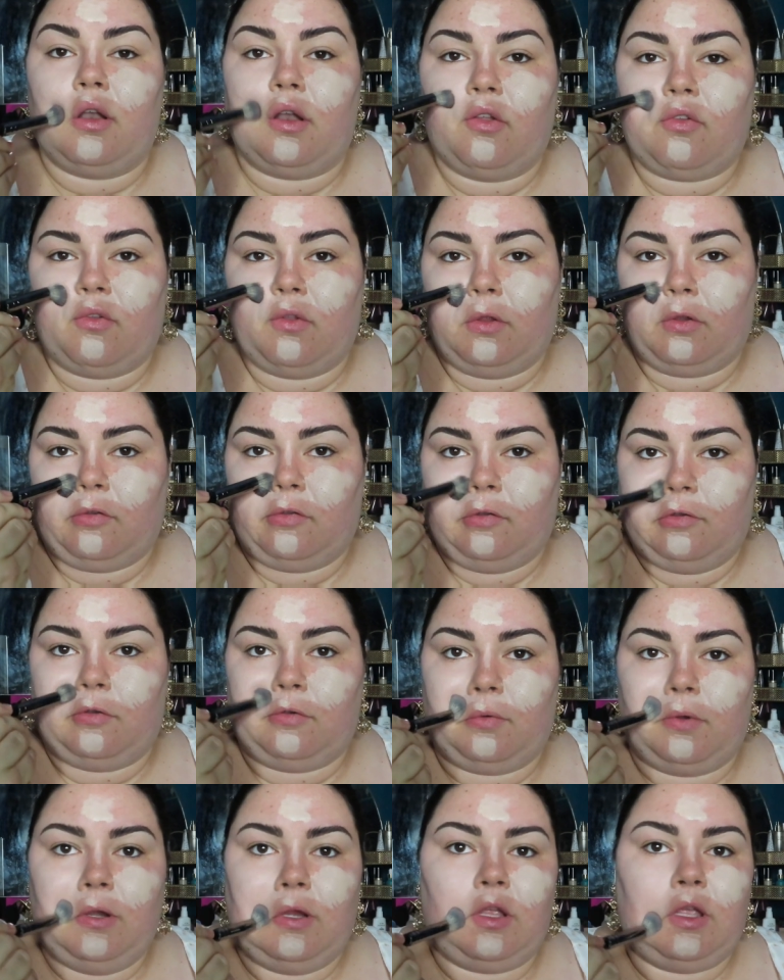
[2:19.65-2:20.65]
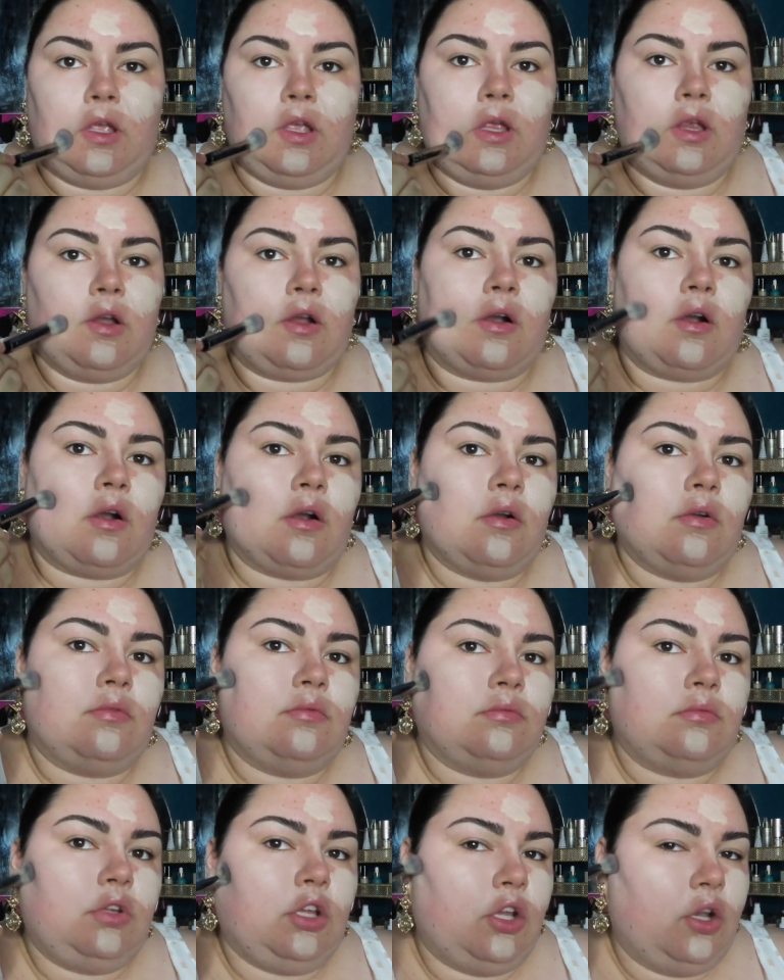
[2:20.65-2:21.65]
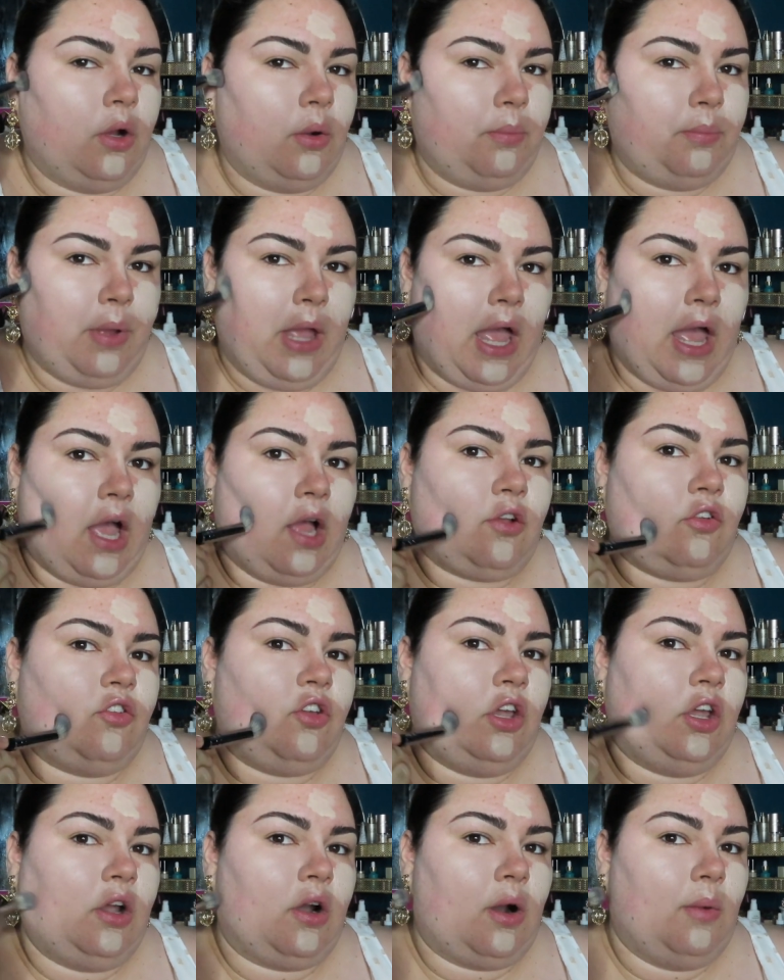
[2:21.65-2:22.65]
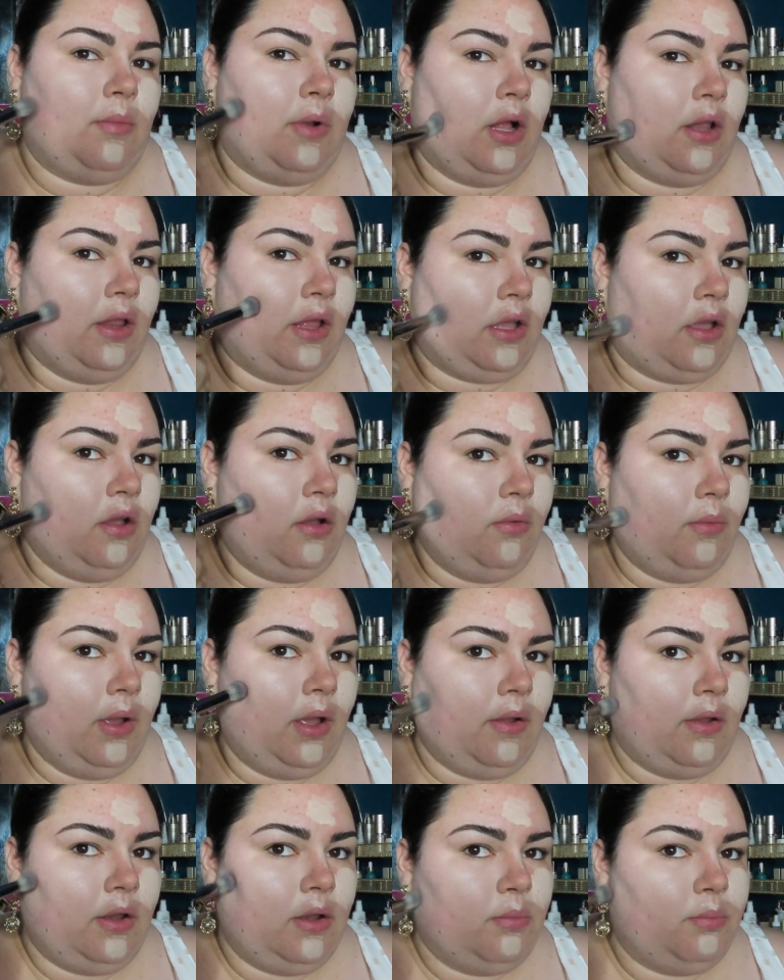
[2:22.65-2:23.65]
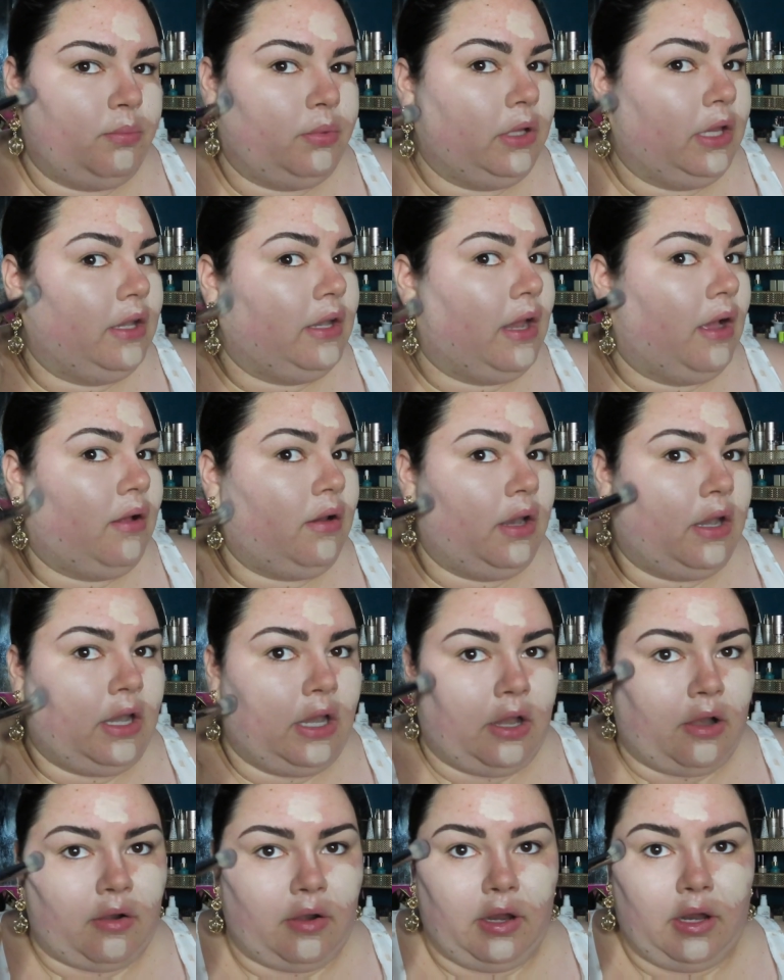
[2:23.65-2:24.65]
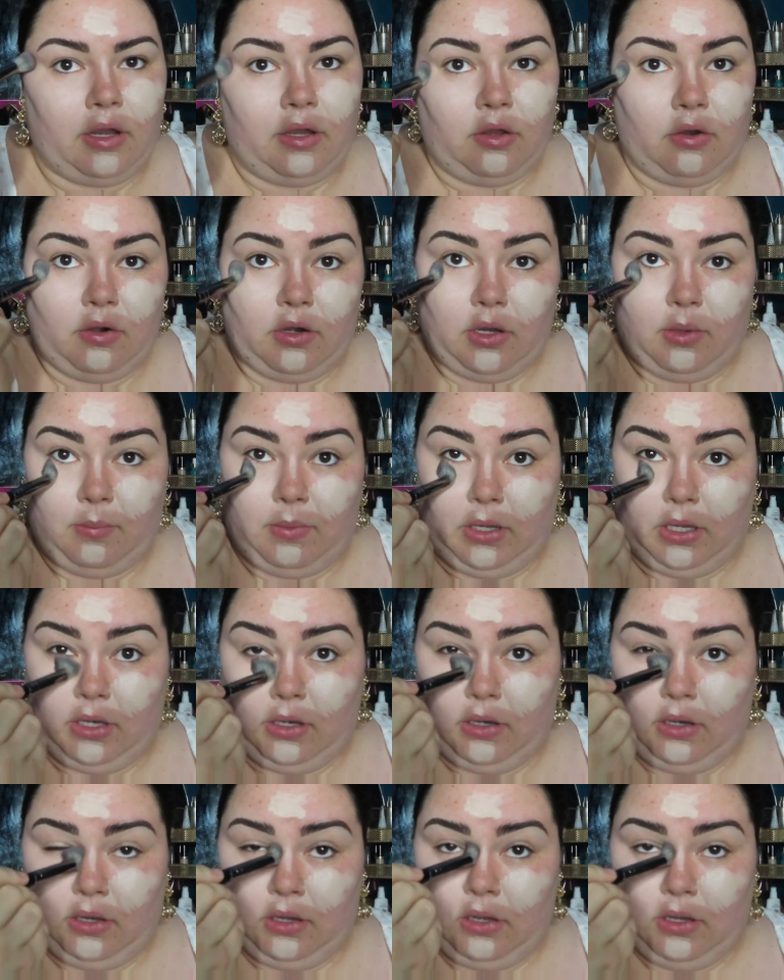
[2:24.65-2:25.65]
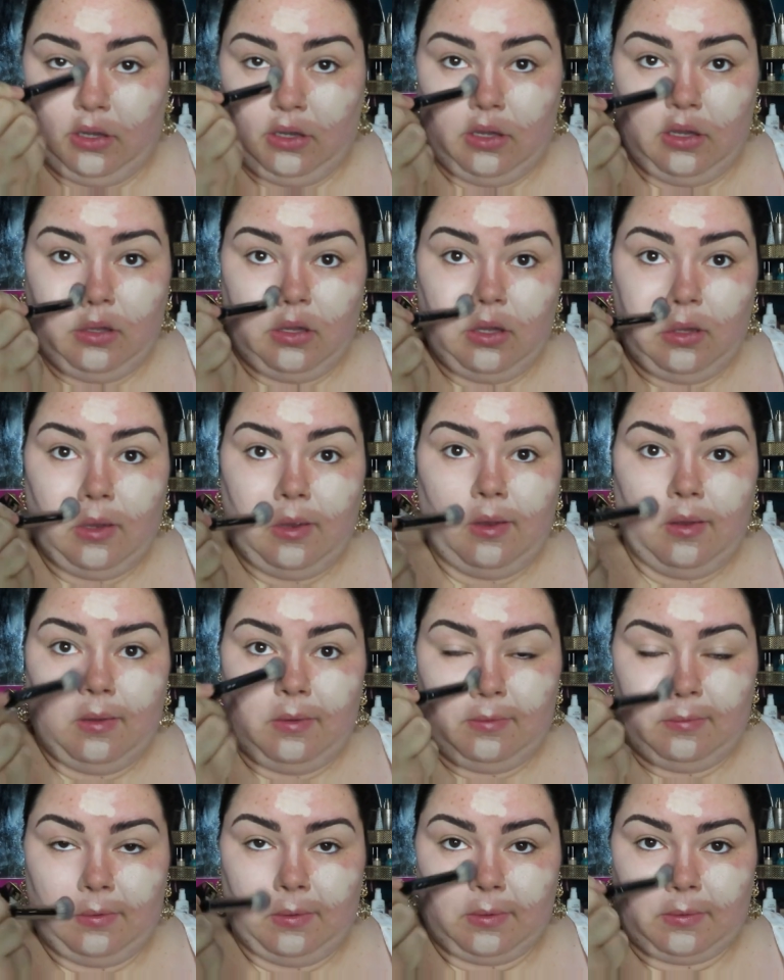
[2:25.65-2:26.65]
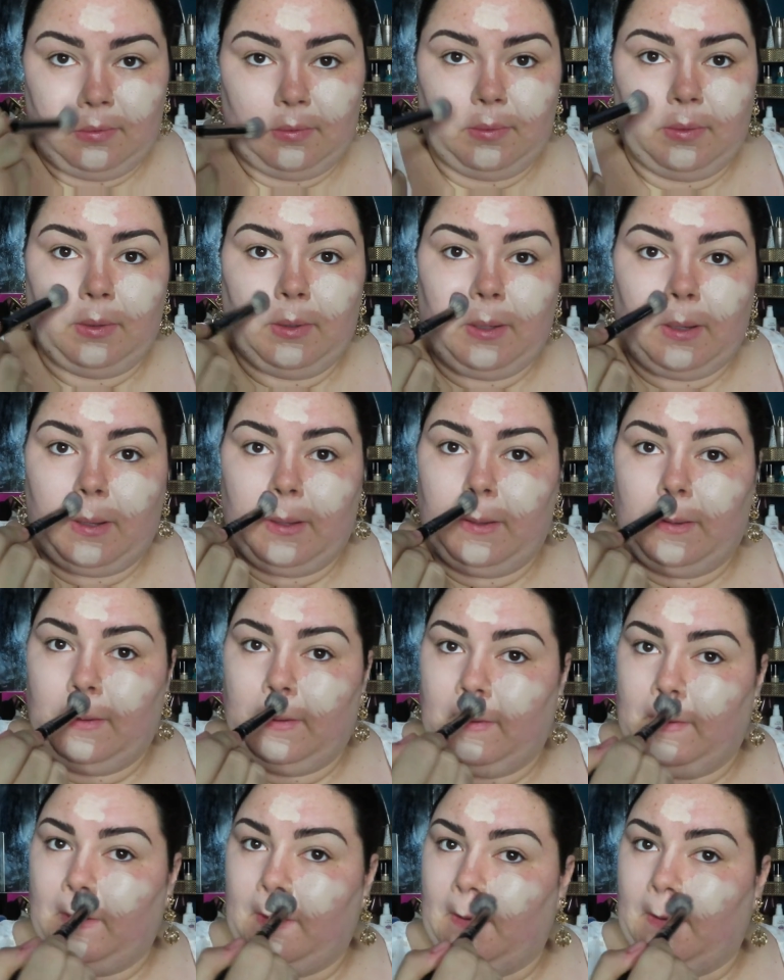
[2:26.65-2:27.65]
It doesn't look streaky or, you know, patchy, or I'm not like, oh wow, I didn't blend out an area, you know what I mean? This looks really good.